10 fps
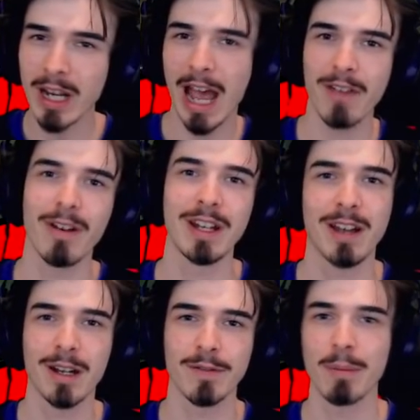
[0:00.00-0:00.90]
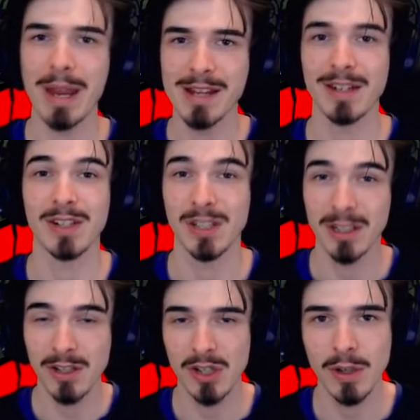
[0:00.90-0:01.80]
have any kind of amazing
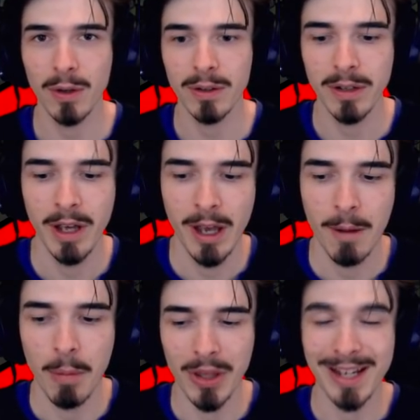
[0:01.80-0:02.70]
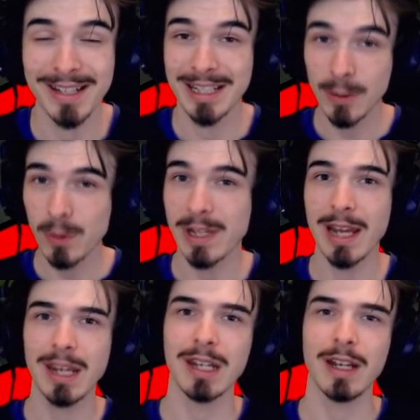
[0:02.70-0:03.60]
synergy on, but they still
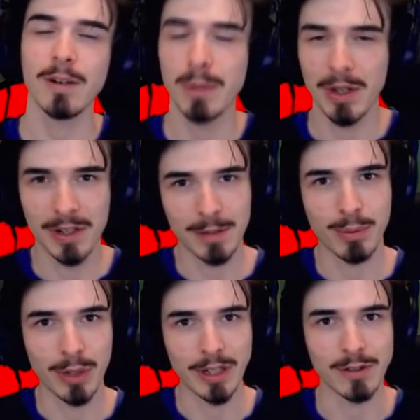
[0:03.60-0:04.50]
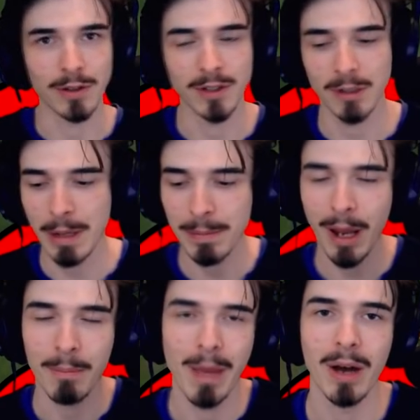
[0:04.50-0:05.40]
take it now because it's pretty strong. So people
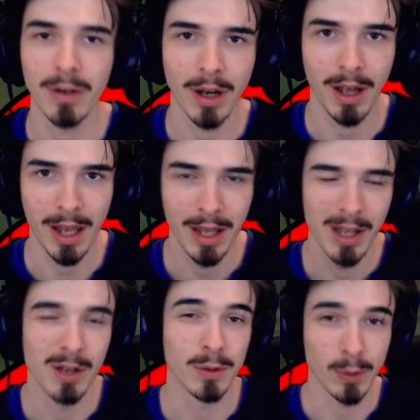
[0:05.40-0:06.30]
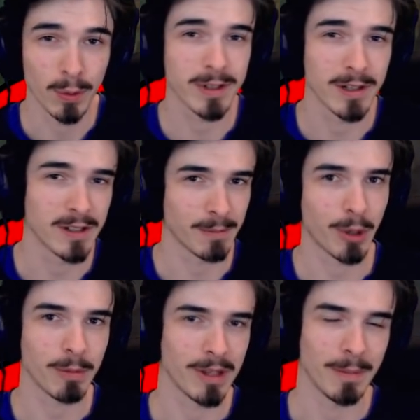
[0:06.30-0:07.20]
like Maokai and Nautilus are
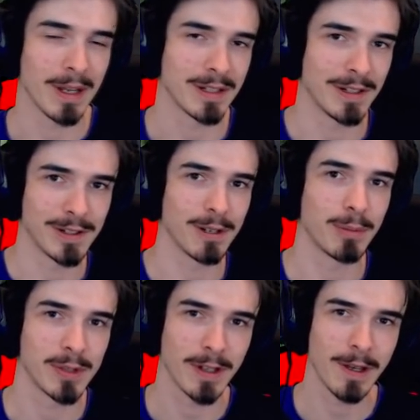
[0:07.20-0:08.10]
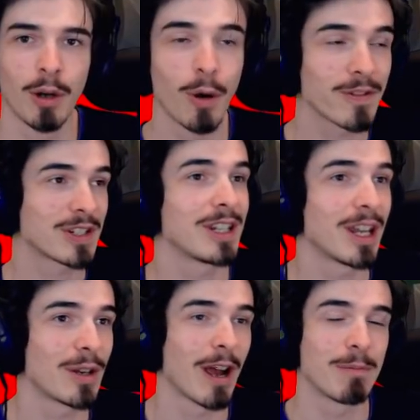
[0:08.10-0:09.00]
probably the best examples of that. Obviously
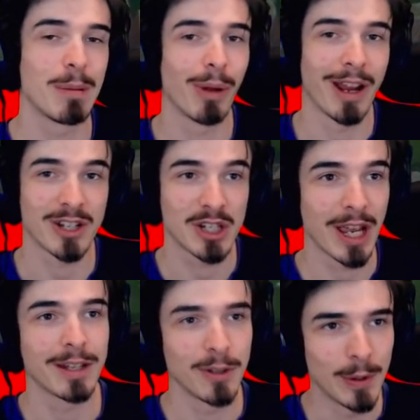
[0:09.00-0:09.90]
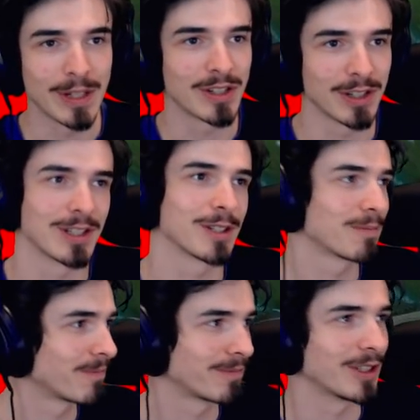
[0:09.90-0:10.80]
then you have people like Shen, who it's just,
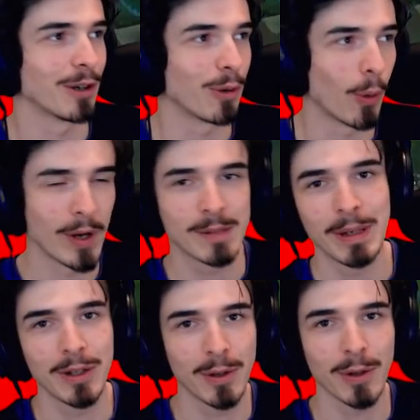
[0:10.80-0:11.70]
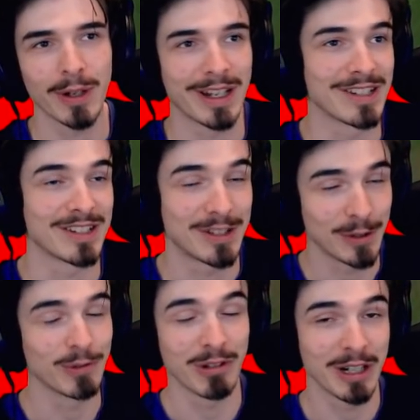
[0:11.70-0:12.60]
you know, always been good on and is
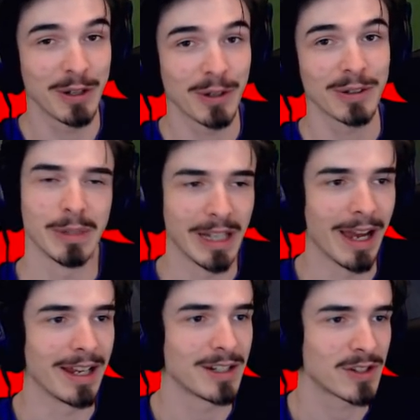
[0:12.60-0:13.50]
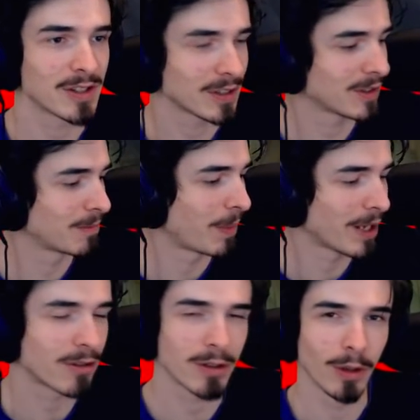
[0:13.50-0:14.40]
still really good on. But yeah, it's just
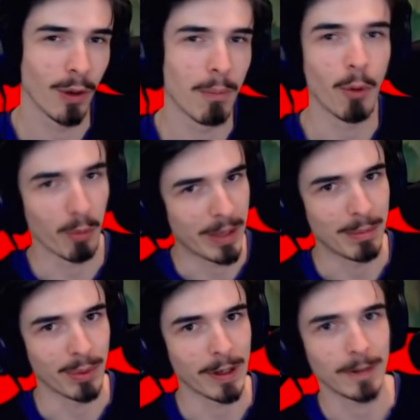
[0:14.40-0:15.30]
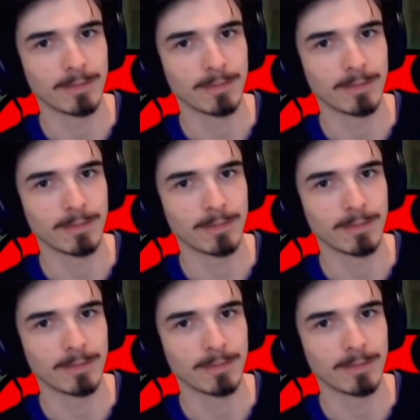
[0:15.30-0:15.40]
better on a lot more people now.